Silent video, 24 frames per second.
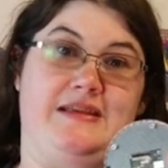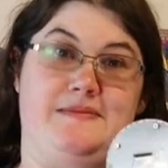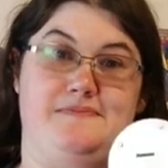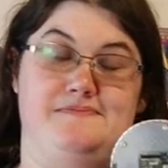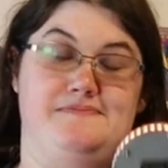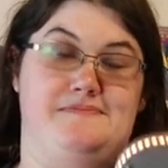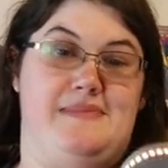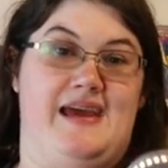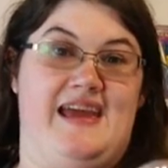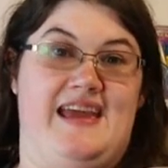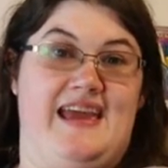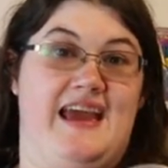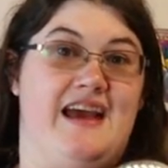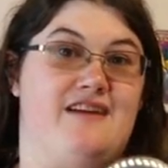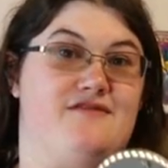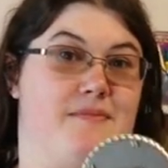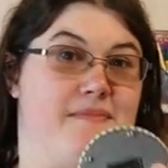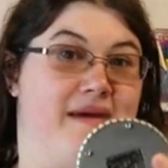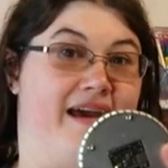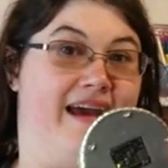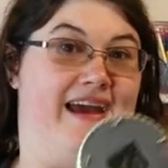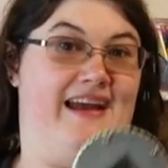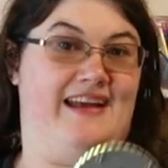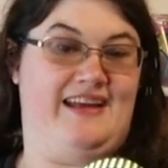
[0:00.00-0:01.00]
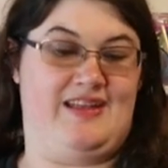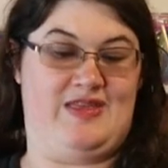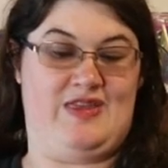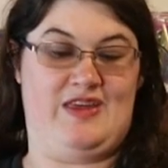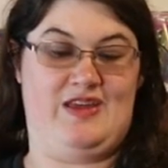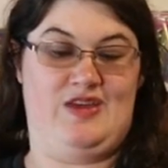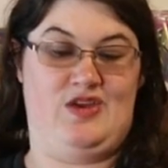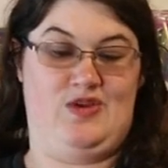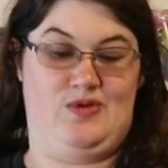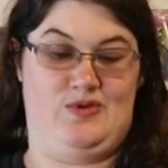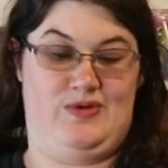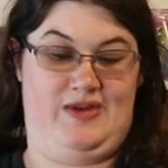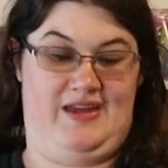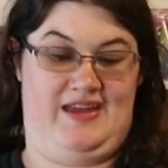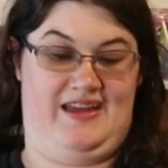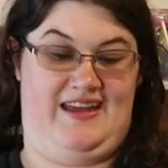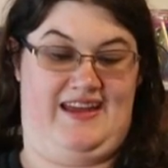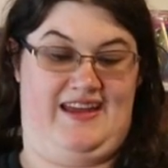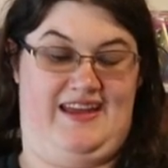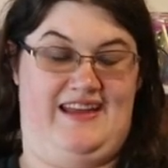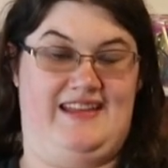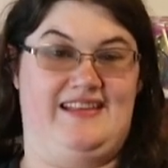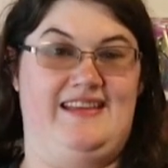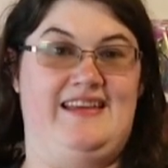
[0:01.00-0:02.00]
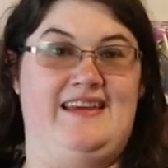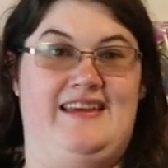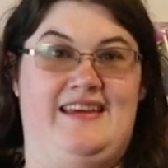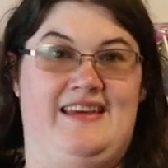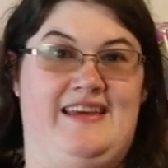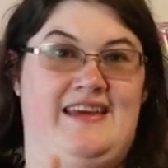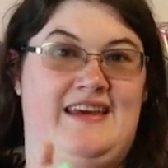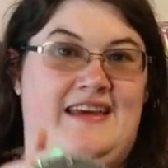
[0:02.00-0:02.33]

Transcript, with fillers: that may have a bag that you can